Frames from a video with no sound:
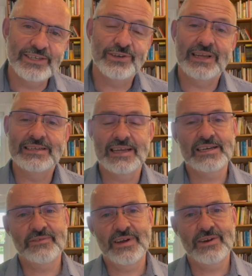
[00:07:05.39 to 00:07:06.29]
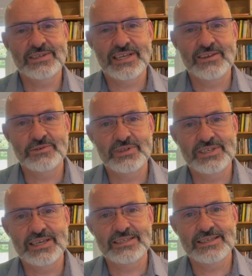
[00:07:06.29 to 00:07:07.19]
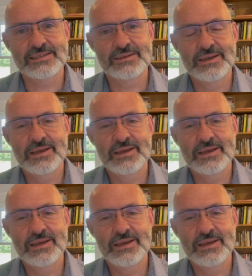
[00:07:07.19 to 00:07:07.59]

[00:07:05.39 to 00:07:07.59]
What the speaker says: to identify ourselves with Jesus,